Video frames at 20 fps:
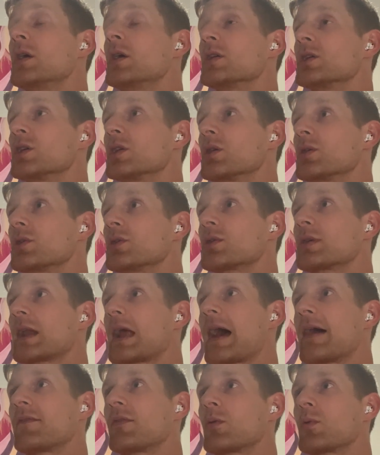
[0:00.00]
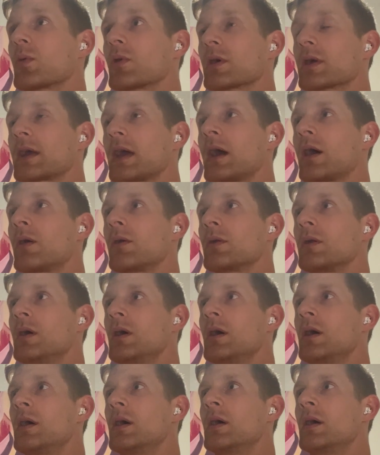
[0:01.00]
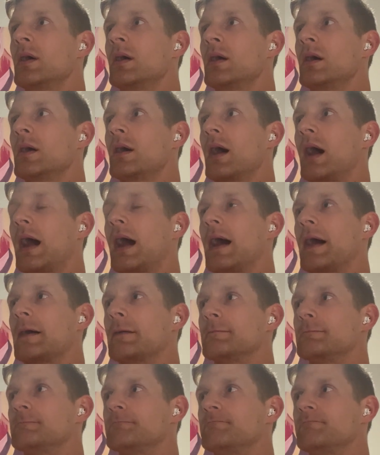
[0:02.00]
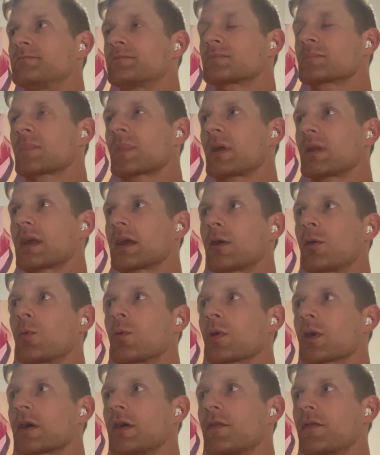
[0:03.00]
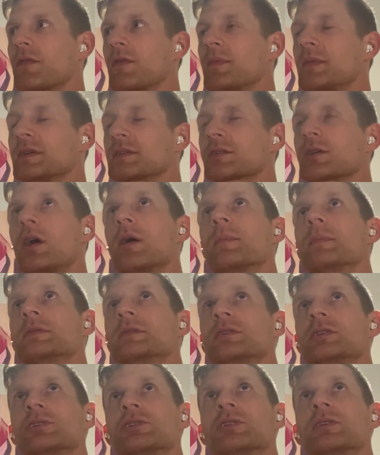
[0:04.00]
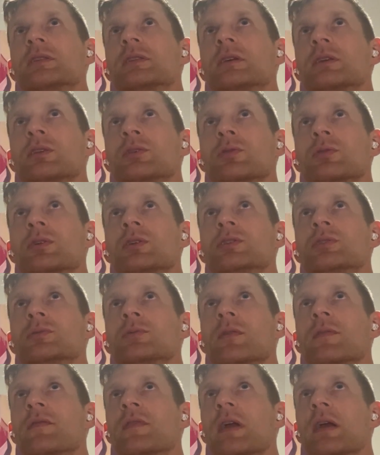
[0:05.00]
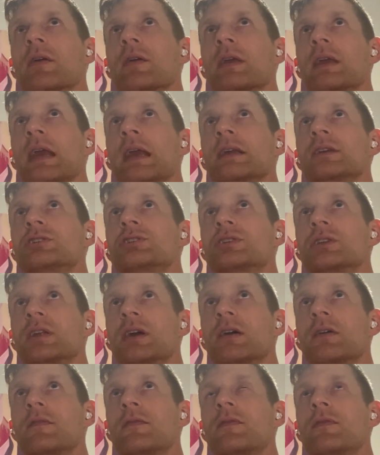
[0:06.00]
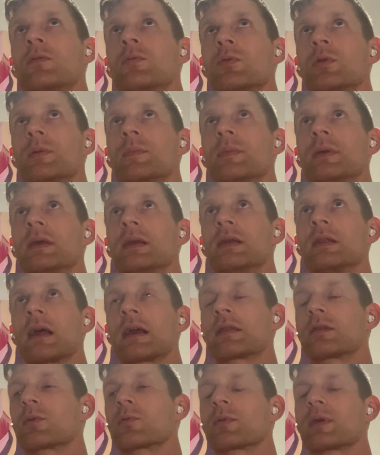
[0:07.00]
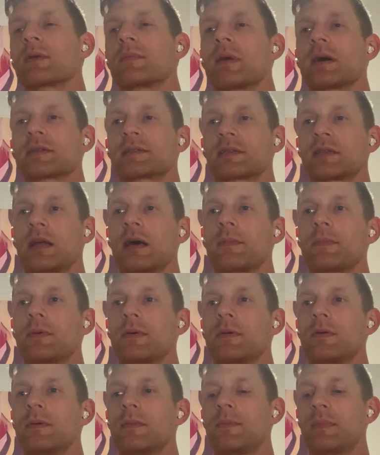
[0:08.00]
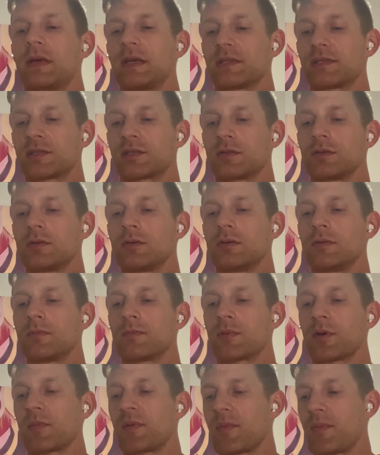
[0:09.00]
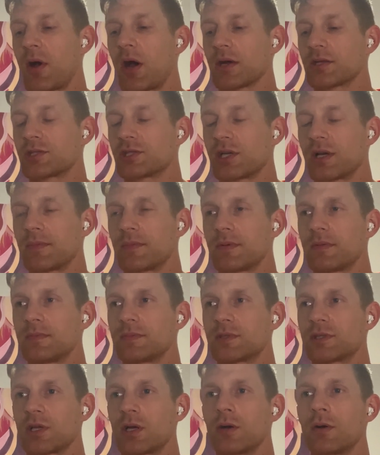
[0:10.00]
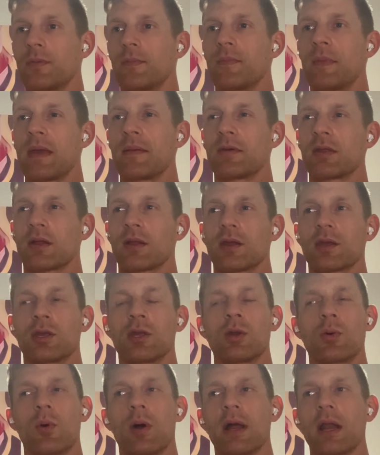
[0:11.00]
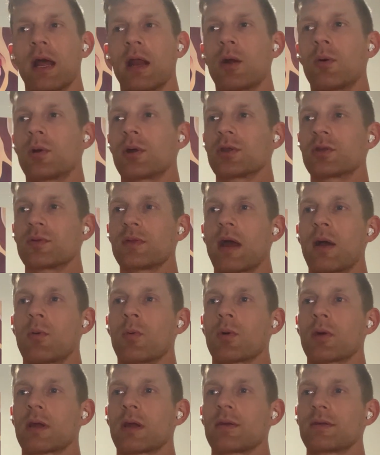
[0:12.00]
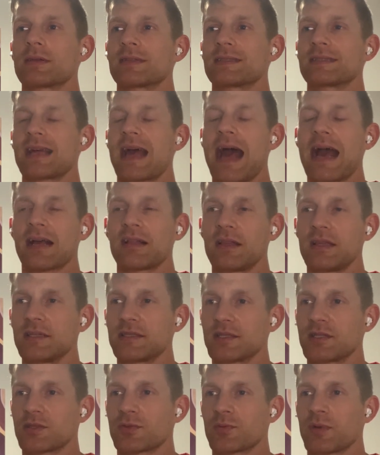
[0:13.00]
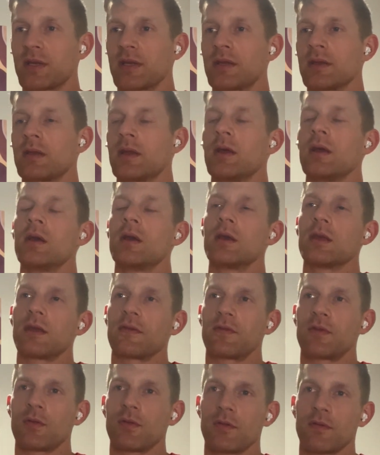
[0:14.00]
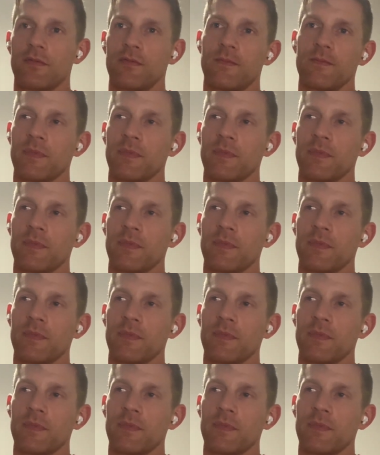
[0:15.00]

you know, you could have a workout, like a workout from this competition that you could do a variation of would be like the ring muscle up, pistol, burpee box jump. So maybe they're like, you know what? I don't want to do that workout exactly as it's written. You have to do the